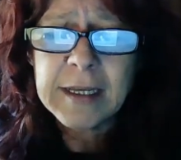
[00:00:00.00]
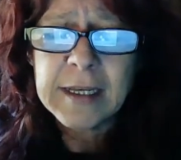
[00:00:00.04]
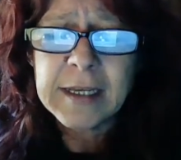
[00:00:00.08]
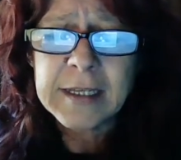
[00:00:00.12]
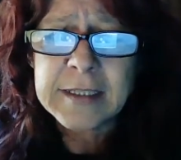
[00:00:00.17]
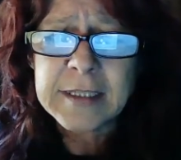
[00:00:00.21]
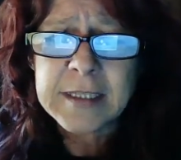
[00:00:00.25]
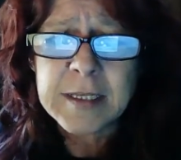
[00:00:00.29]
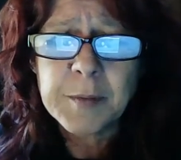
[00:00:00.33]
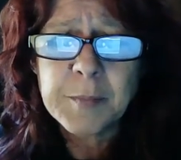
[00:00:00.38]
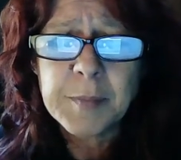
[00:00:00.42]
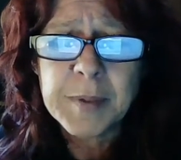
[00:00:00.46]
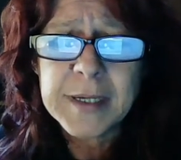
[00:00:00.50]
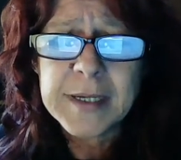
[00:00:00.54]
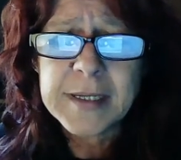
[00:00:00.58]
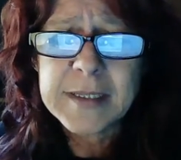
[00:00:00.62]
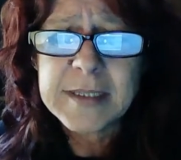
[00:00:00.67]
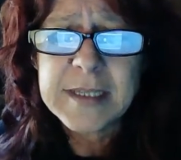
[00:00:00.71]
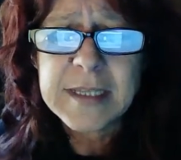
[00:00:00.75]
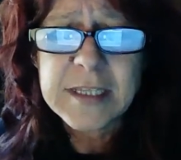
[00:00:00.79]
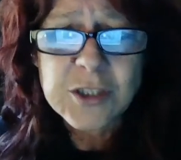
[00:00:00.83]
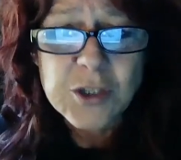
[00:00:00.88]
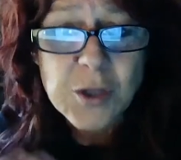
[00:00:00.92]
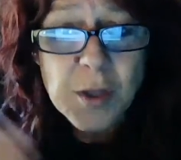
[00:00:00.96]

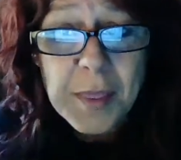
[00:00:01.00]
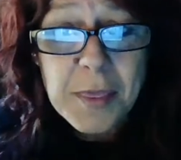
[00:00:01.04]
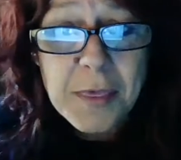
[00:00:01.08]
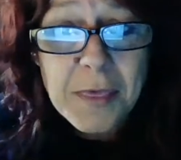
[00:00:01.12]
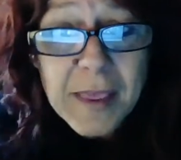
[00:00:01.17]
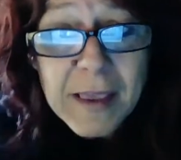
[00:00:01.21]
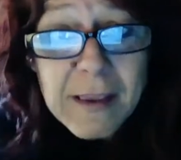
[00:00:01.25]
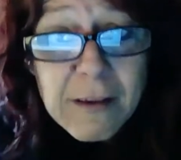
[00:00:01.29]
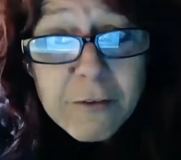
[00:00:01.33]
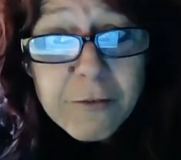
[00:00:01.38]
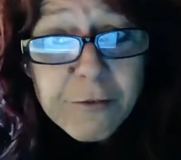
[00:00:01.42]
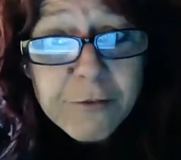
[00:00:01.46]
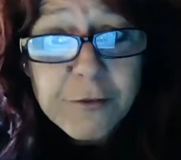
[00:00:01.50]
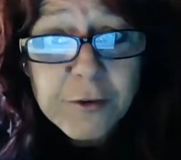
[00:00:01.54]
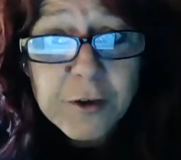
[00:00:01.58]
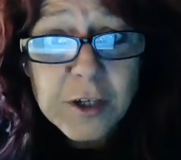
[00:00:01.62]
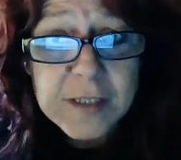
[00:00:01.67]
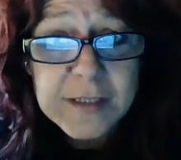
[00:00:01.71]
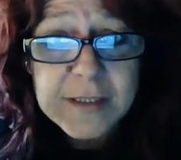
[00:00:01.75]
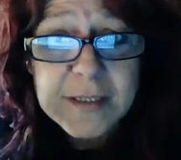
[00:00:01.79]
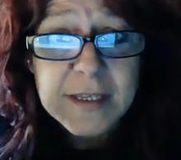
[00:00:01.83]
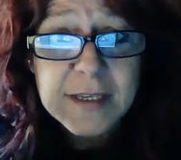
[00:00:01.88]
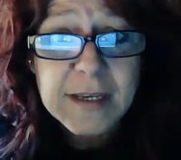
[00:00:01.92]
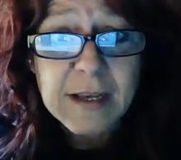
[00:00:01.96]
ability to think for
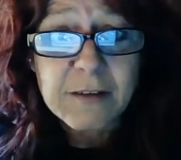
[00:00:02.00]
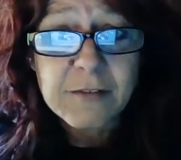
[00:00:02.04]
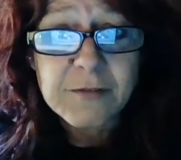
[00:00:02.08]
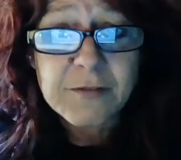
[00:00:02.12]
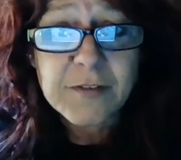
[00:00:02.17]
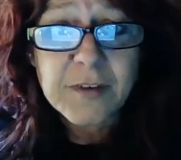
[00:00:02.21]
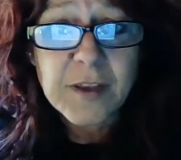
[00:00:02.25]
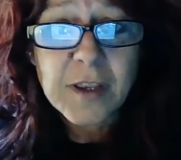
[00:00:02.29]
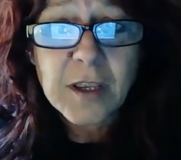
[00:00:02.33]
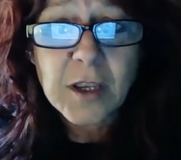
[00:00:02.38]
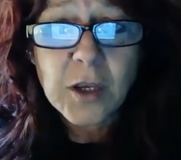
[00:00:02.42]
itself.